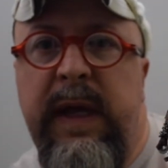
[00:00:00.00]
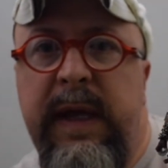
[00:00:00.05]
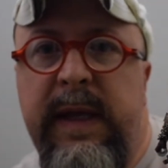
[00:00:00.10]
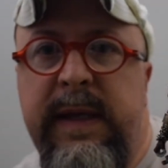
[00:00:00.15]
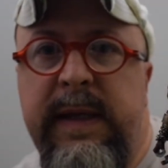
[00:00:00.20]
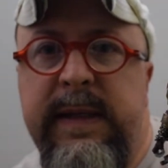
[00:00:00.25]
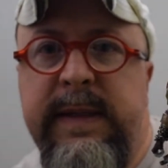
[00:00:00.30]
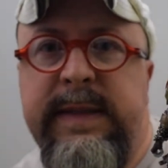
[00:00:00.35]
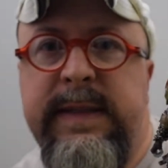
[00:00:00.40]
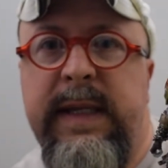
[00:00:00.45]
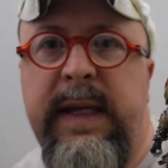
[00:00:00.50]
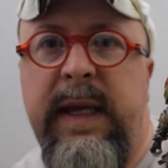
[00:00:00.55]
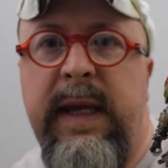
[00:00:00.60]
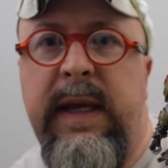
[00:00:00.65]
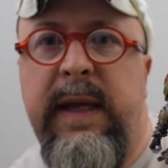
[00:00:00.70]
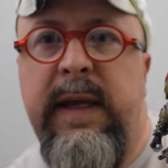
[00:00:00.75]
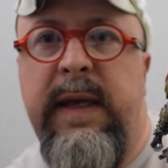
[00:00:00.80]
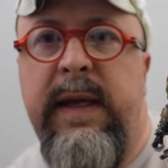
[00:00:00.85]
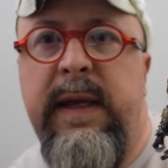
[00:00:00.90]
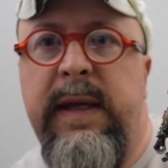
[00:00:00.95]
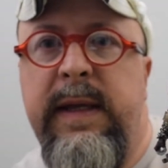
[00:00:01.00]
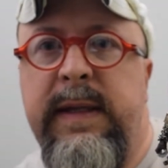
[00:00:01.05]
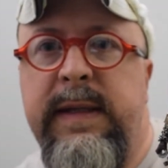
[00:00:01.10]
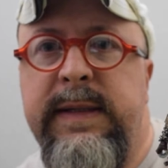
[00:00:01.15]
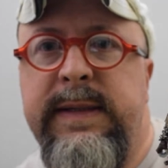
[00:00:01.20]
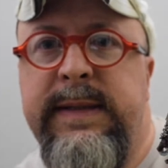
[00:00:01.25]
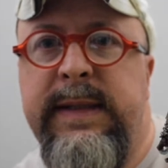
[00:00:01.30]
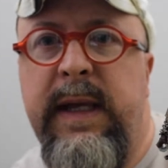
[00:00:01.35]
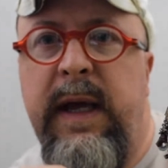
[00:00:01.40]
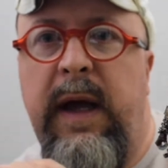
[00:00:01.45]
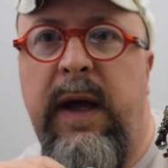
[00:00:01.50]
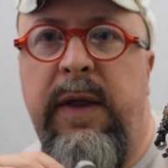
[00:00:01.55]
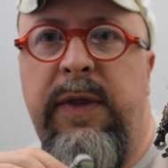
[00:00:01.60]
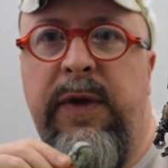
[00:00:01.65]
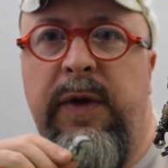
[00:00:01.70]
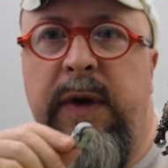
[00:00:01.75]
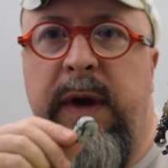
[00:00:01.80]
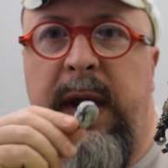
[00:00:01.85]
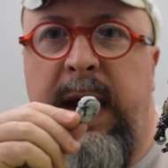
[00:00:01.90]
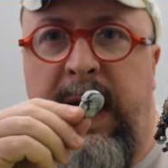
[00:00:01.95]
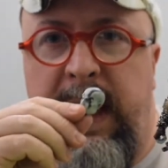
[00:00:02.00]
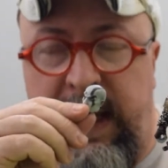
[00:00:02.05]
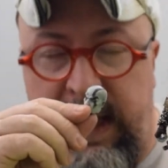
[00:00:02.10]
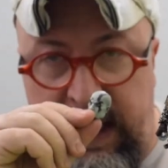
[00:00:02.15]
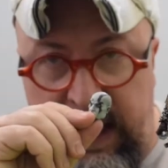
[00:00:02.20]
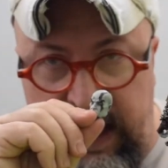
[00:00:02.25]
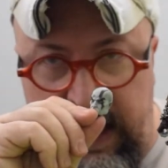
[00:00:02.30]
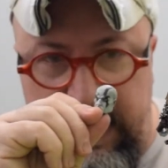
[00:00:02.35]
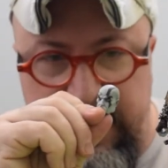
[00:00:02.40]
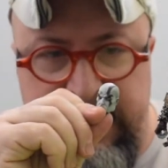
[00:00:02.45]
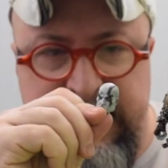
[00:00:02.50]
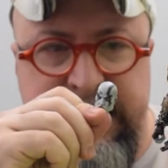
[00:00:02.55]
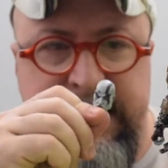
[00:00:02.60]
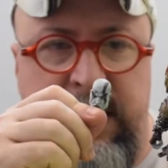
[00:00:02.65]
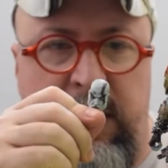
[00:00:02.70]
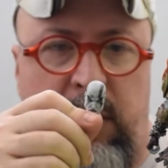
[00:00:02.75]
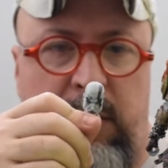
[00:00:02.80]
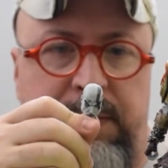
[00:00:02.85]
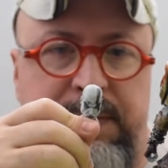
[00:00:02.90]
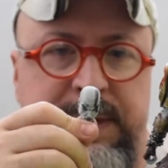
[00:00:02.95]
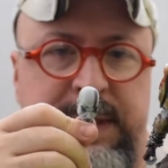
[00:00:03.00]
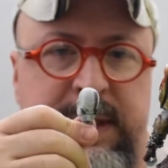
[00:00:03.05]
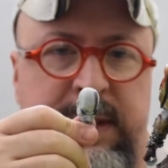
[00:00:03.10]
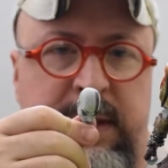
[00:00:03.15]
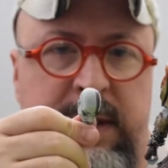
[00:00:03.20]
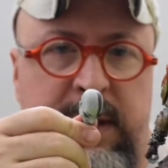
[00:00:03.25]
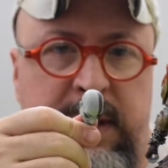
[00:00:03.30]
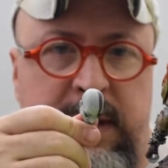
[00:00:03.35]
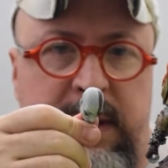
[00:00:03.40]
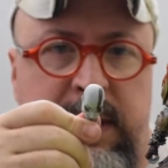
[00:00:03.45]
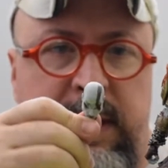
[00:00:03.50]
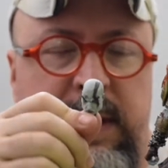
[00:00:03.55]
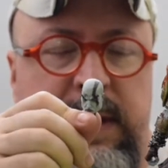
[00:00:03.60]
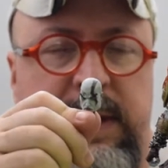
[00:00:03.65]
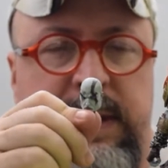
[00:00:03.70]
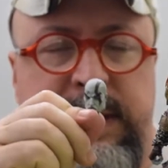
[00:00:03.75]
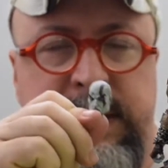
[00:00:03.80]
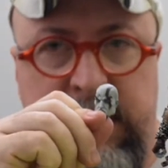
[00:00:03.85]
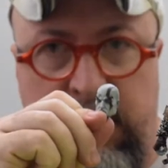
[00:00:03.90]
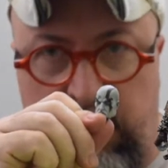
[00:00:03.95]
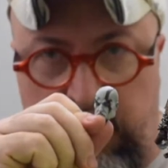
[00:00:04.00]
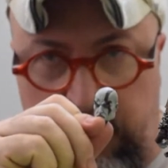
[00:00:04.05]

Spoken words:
is his other head sculpt. So I